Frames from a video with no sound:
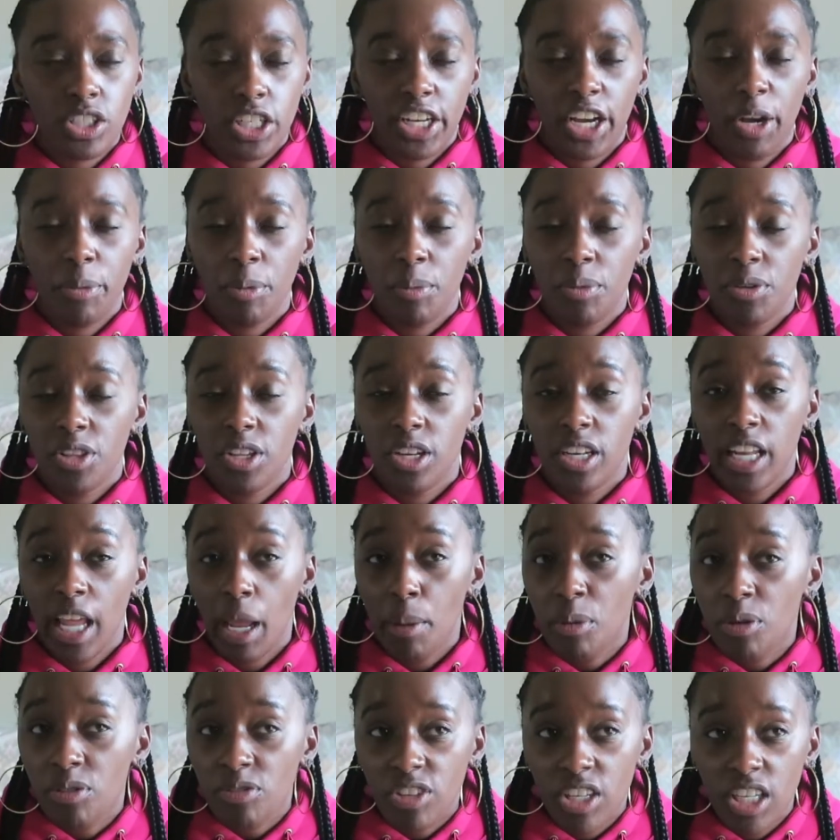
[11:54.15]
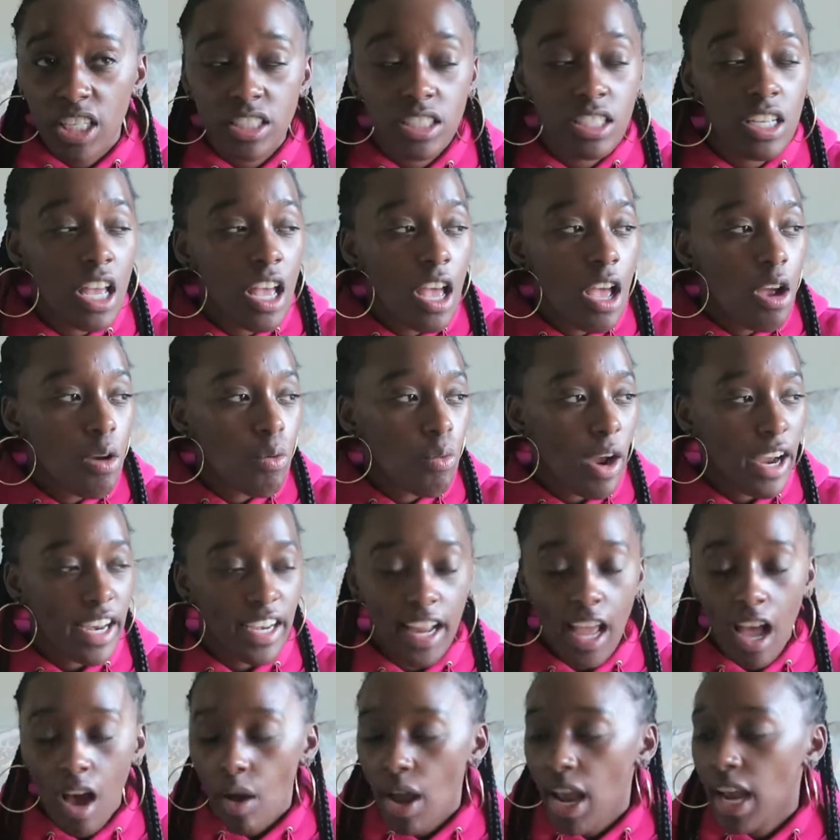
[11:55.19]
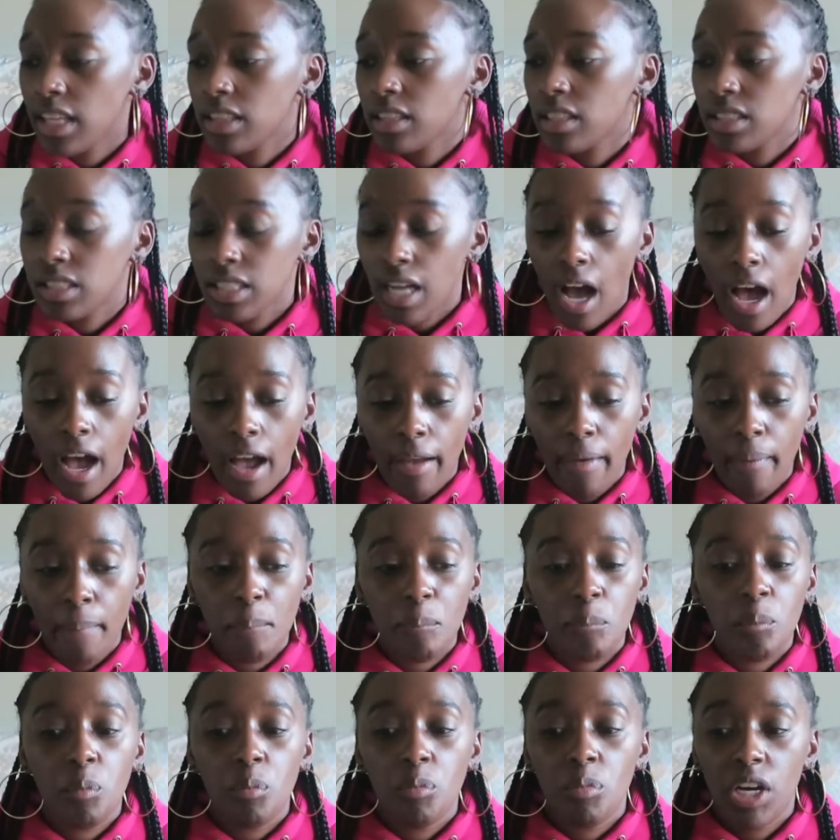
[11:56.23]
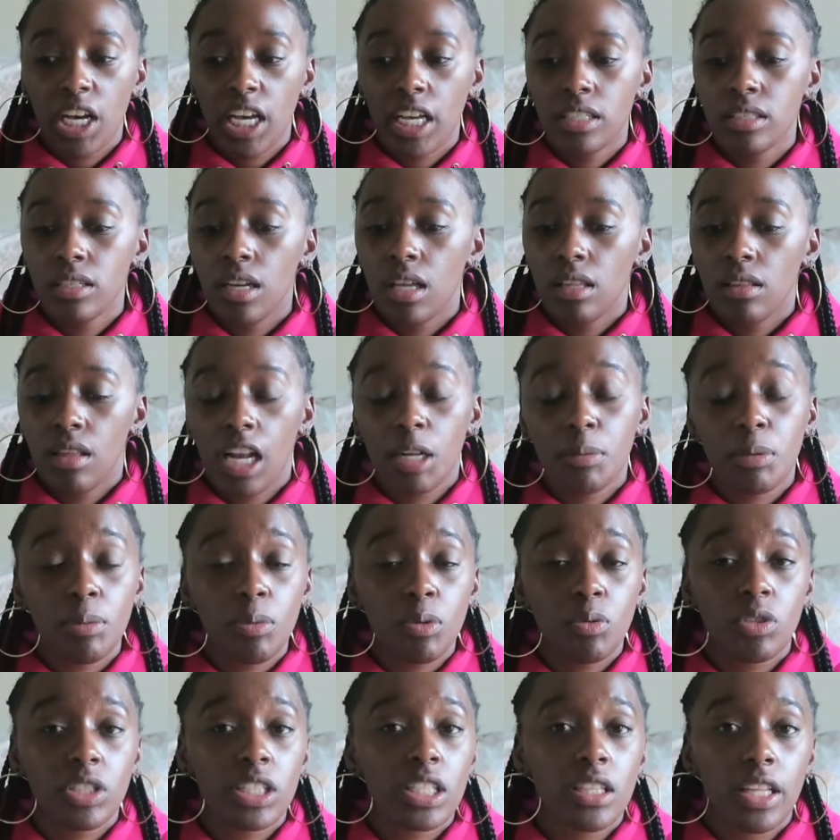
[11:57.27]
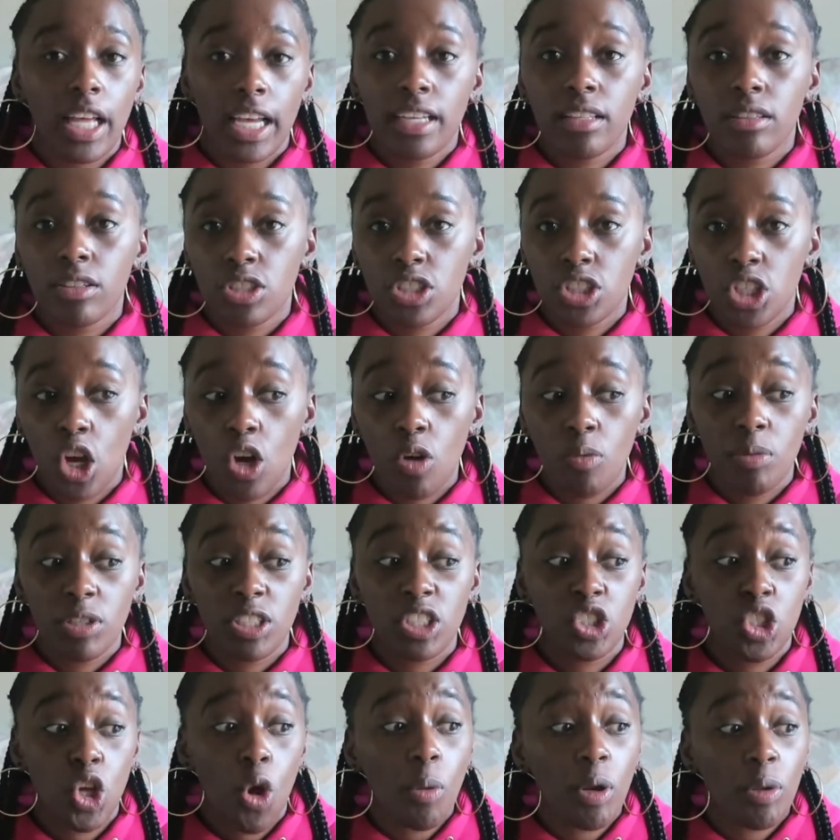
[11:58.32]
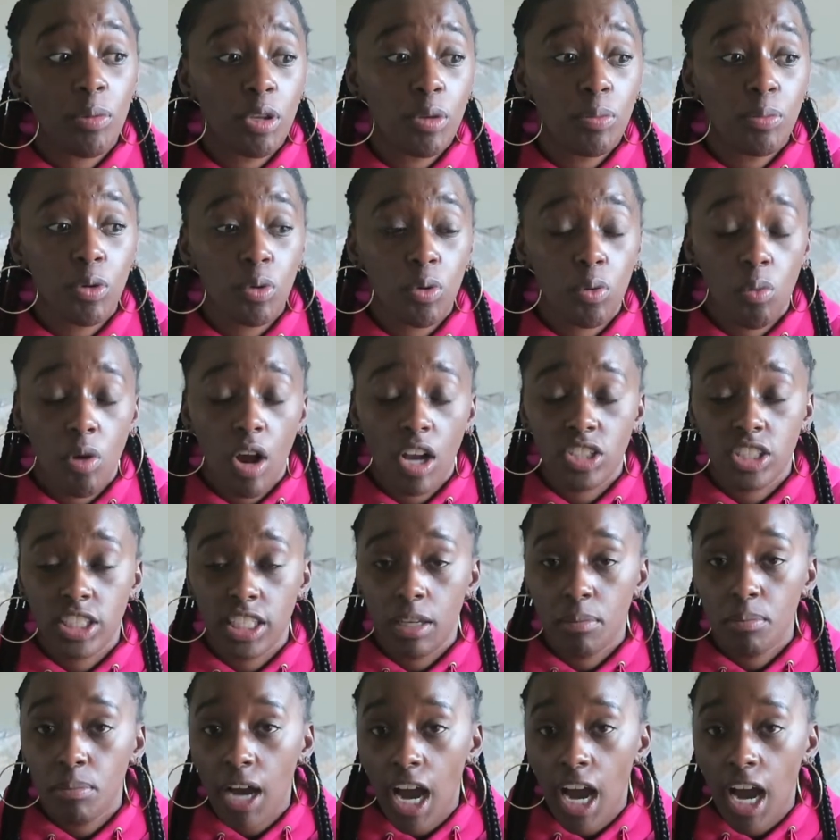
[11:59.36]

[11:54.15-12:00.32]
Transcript: I can't remember the name of it right now at the time, but a lot of people really liked the show, but so many people were watching it